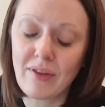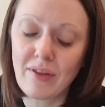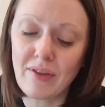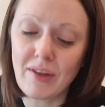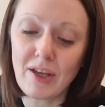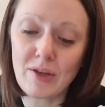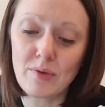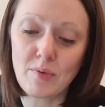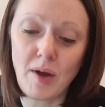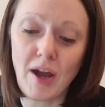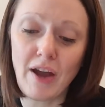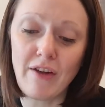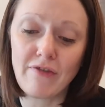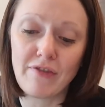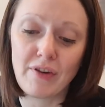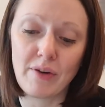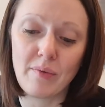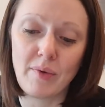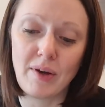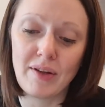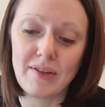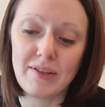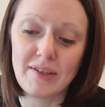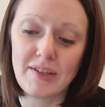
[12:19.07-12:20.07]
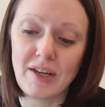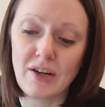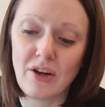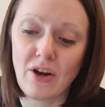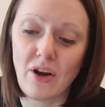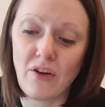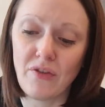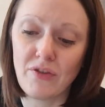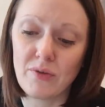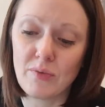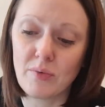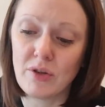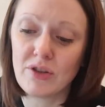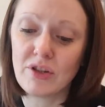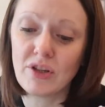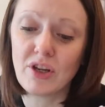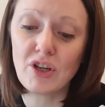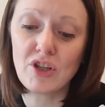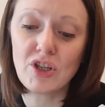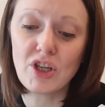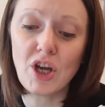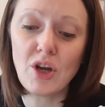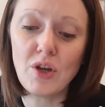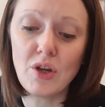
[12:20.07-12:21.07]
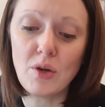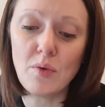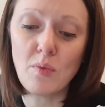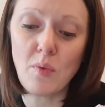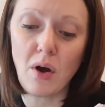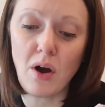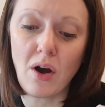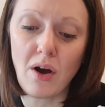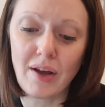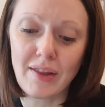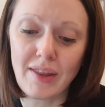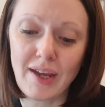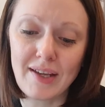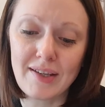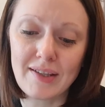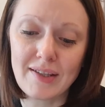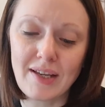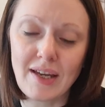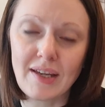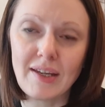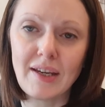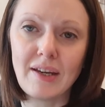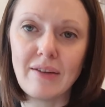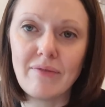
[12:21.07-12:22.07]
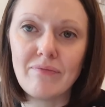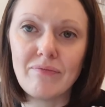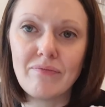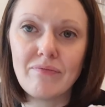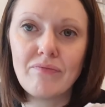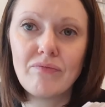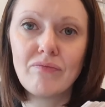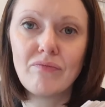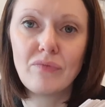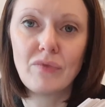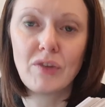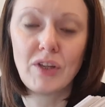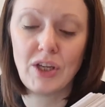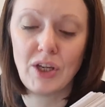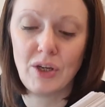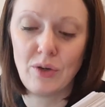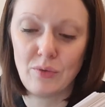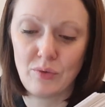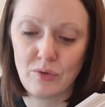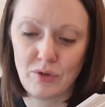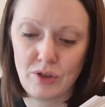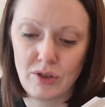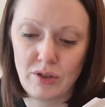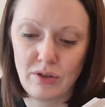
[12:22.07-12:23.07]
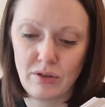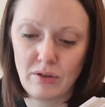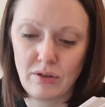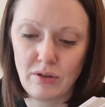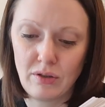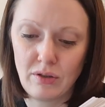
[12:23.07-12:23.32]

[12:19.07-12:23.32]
That's what everyone said afterwards, and I'll tell you why they said it. Guilt.